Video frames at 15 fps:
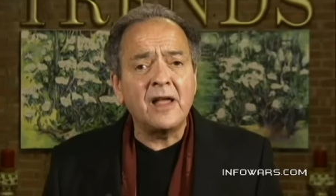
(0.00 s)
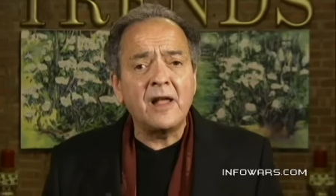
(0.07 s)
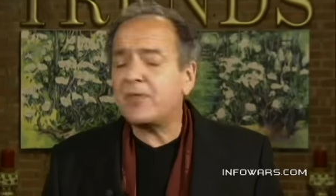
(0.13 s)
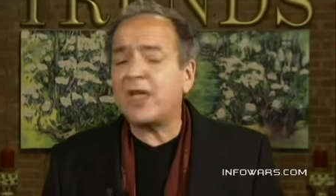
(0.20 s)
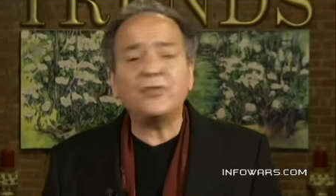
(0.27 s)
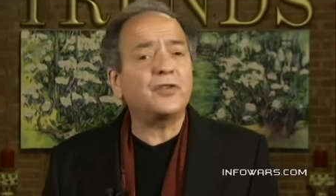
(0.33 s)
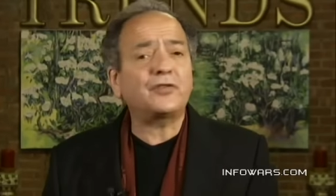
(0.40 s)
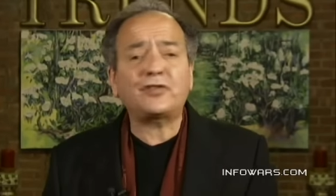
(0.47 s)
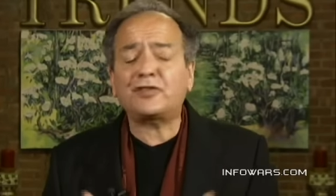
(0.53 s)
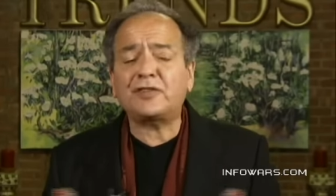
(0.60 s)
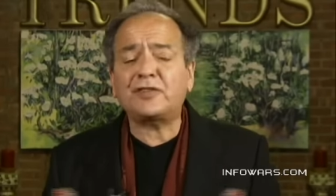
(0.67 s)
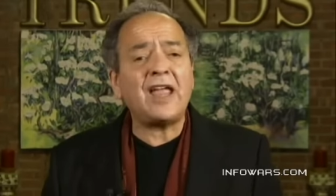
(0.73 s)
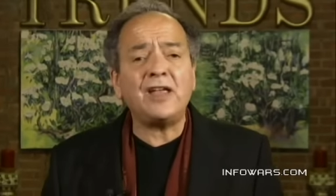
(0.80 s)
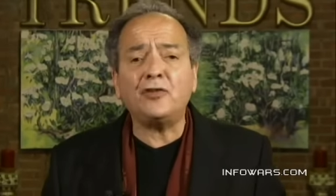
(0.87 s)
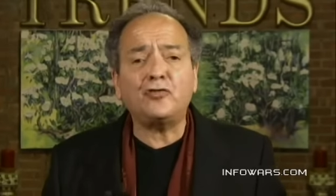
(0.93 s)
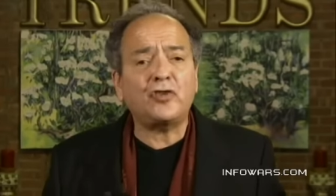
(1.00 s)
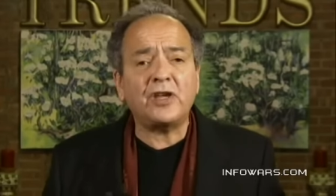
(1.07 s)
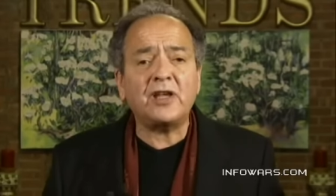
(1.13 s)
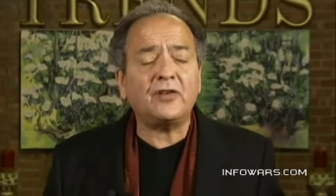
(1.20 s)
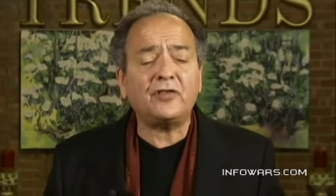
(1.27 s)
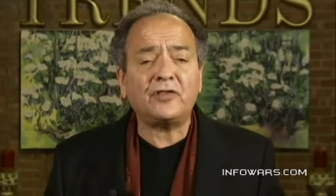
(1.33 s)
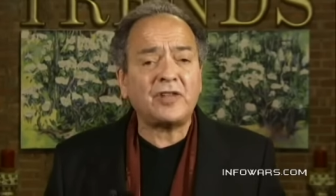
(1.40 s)
And the staging
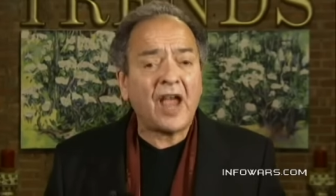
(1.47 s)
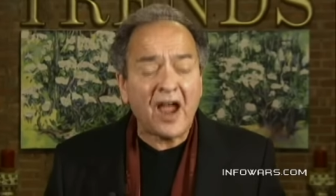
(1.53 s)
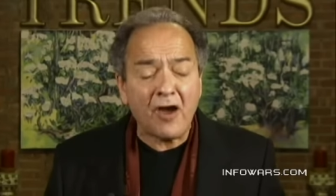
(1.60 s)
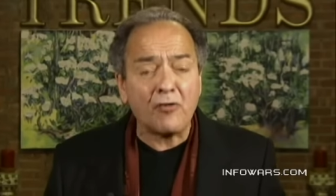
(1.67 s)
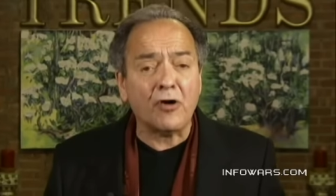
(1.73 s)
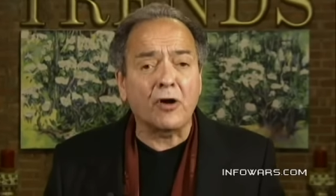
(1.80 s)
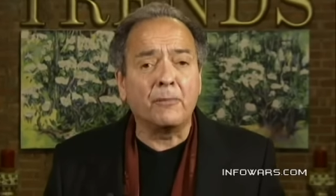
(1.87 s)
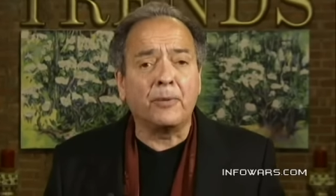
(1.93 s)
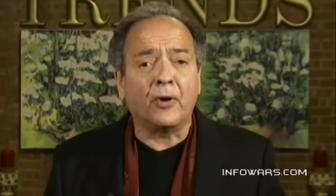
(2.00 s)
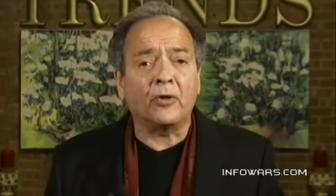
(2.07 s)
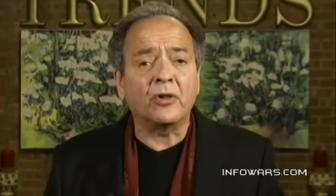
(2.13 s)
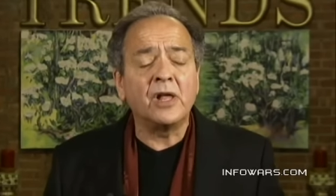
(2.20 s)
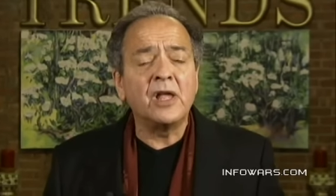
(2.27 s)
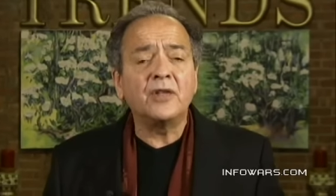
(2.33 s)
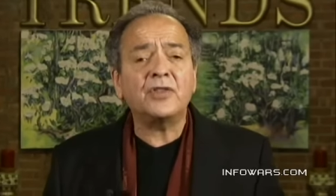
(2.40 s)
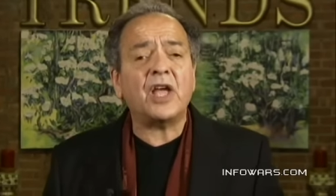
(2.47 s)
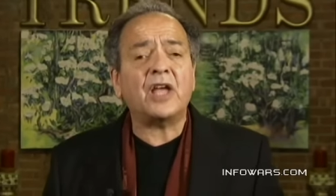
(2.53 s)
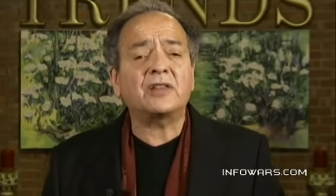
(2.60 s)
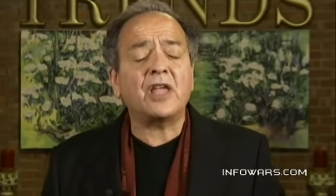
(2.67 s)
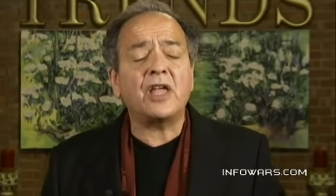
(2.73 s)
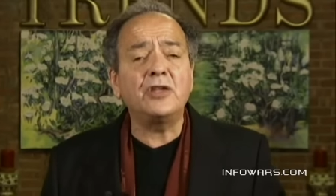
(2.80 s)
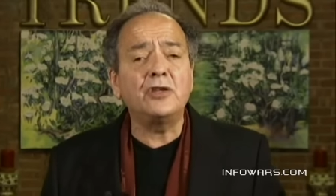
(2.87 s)
is terrible that
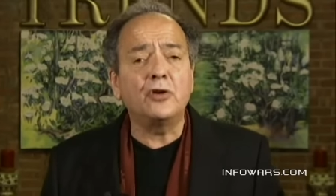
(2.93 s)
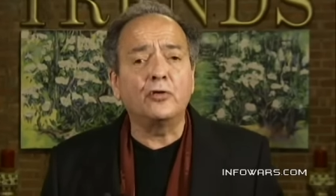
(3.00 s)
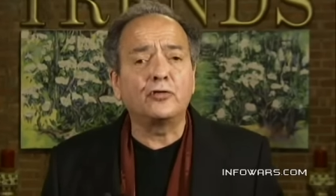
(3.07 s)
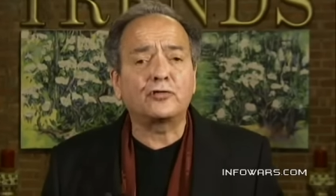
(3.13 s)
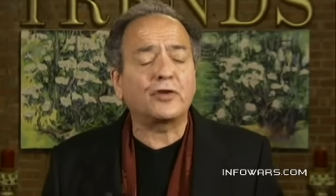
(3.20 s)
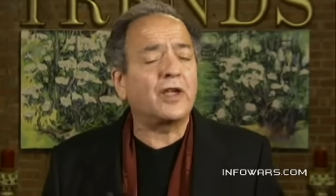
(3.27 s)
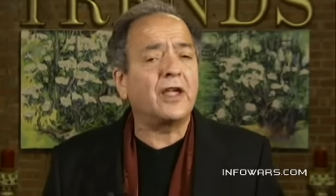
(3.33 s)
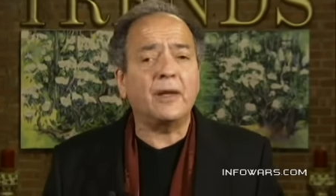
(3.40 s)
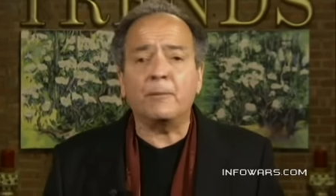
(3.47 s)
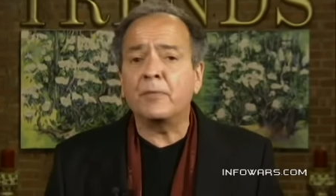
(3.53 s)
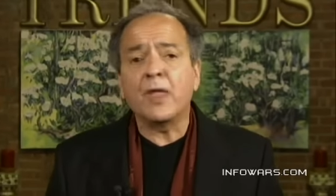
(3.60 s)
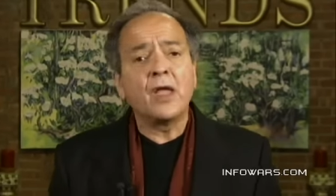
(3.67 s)
they use for him.